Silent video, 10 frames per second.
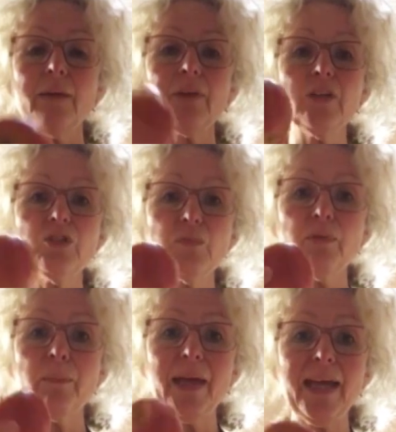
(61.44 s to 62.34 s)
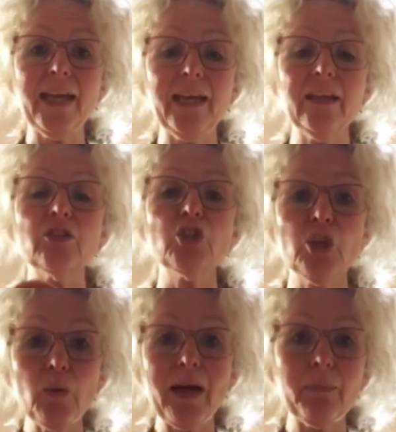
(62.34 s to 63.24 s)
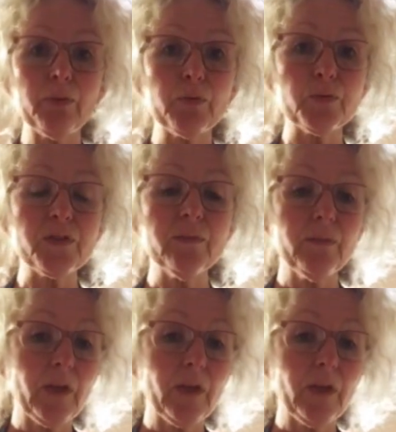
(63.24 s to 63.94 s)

I'm going to prepare two apples